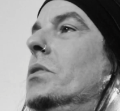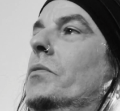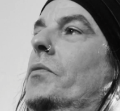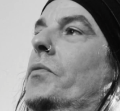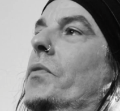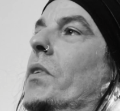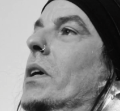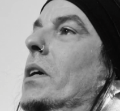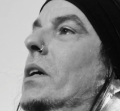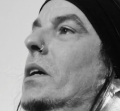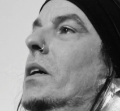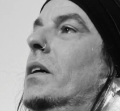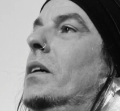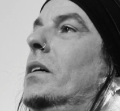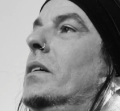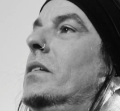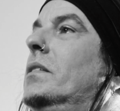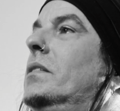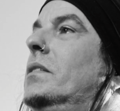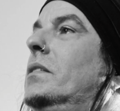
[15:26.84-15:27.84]
of
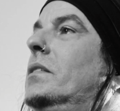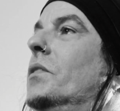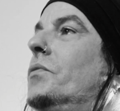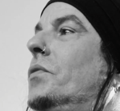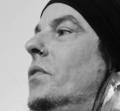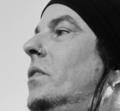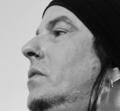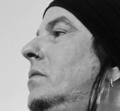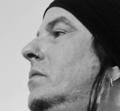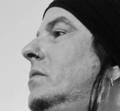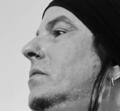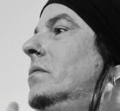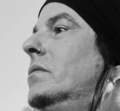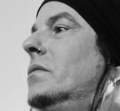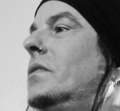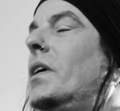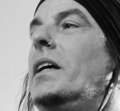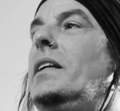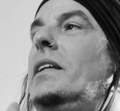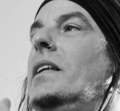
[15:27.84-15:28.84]
different
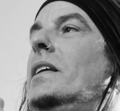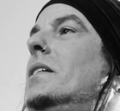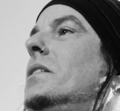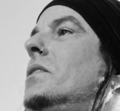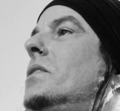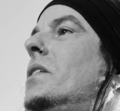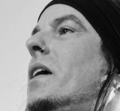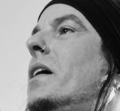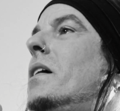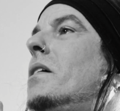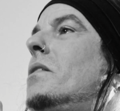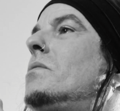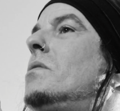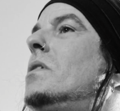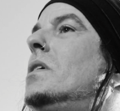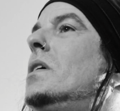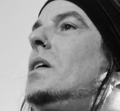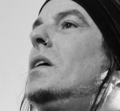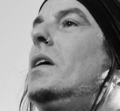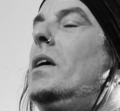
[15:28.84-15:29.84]
ideas down.
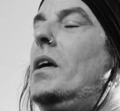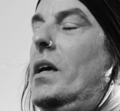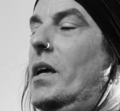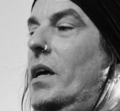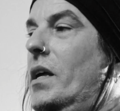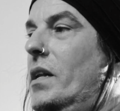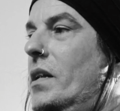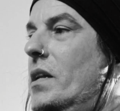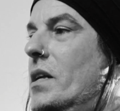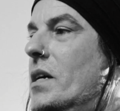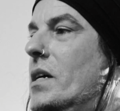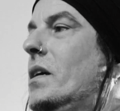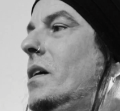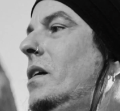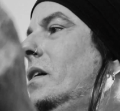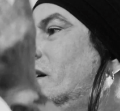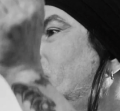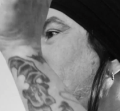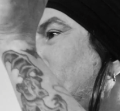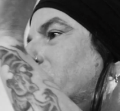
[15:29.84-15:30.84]
And
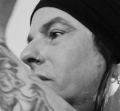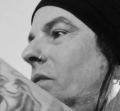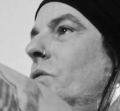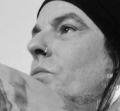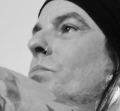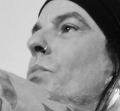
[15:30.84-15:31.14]
Nick, do